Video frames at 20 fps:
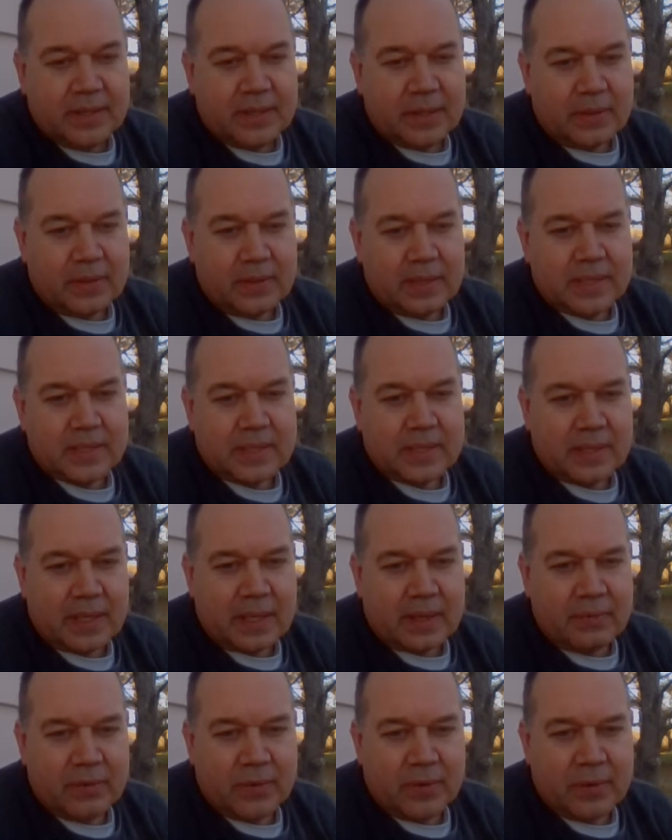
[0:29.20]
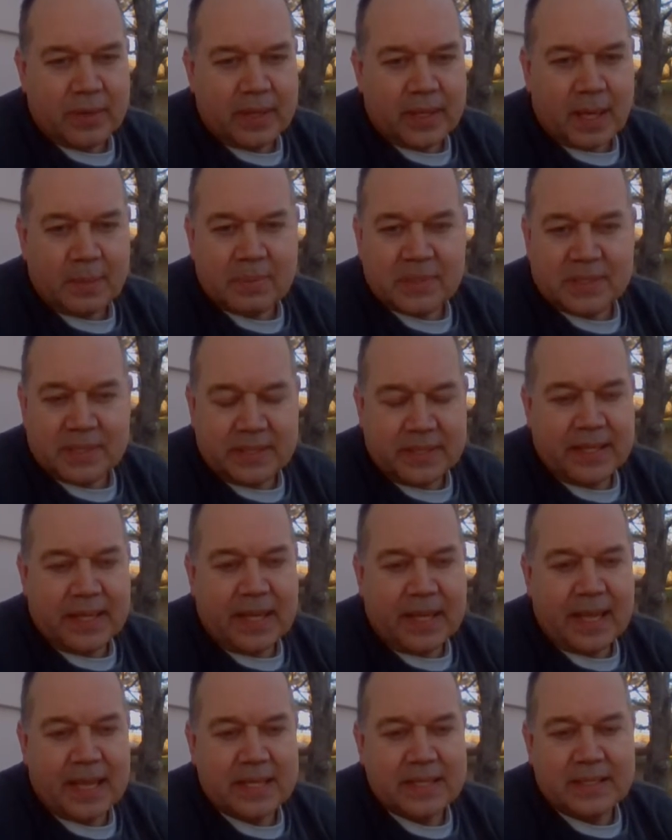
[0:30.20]
you know, this really ups
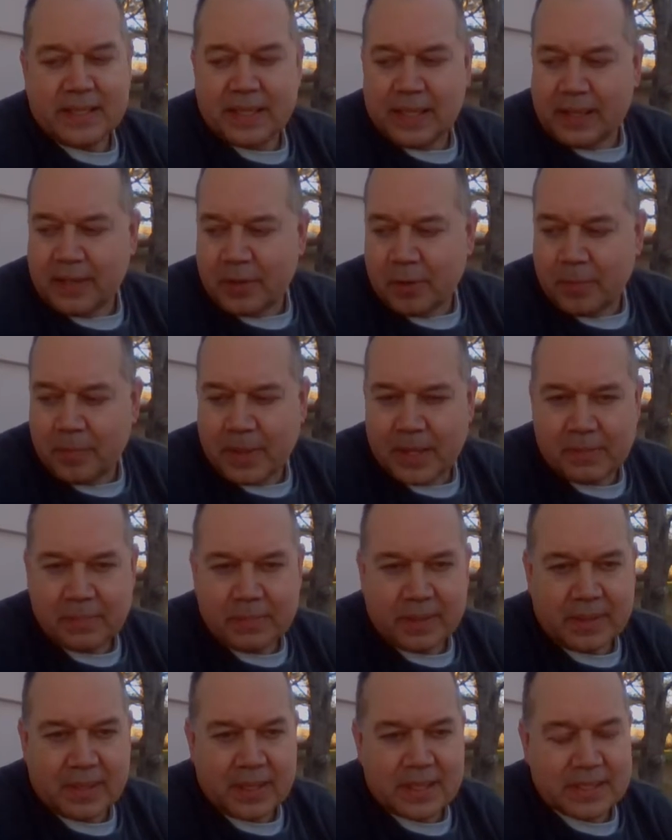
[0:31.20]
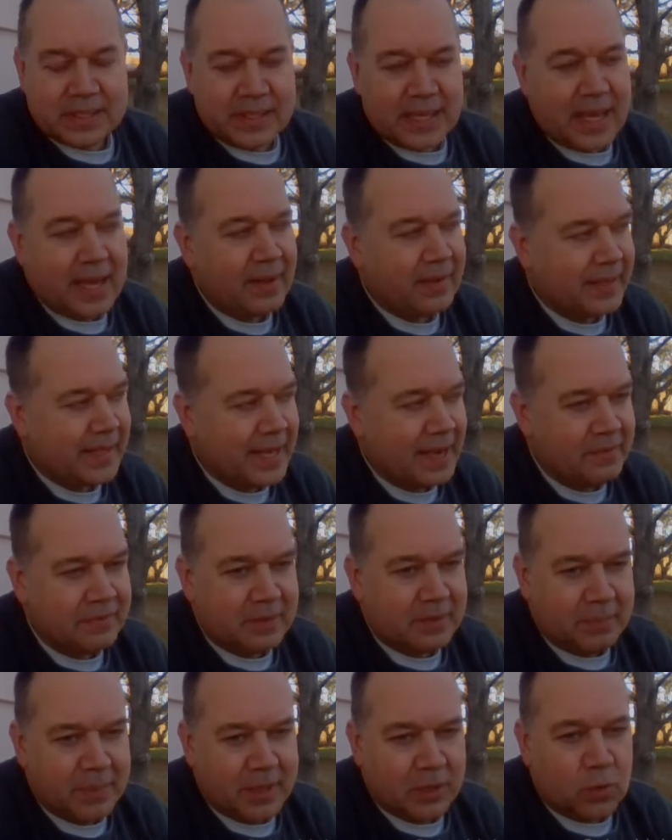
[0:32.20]
the ante a little bit because now you
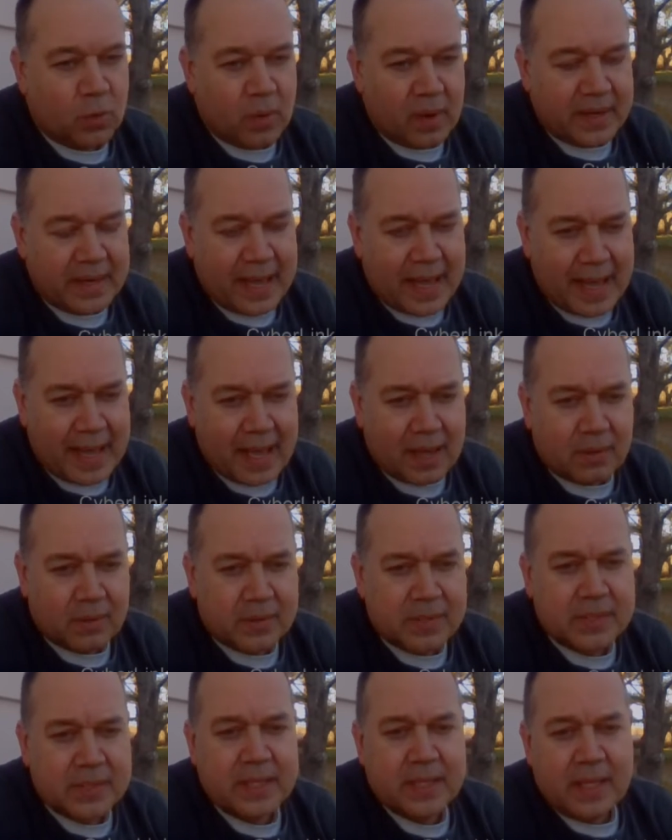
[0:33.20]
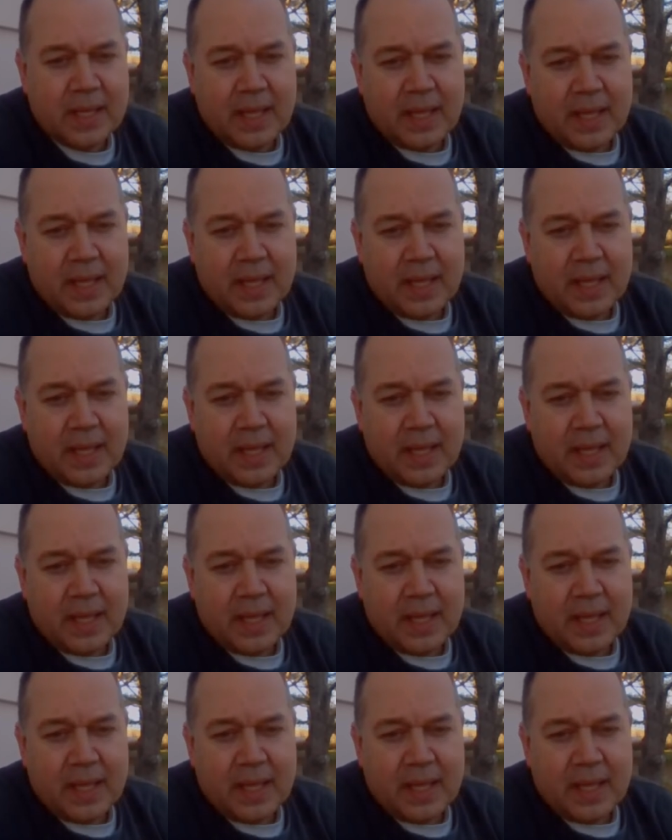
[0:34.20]
have to pick one house.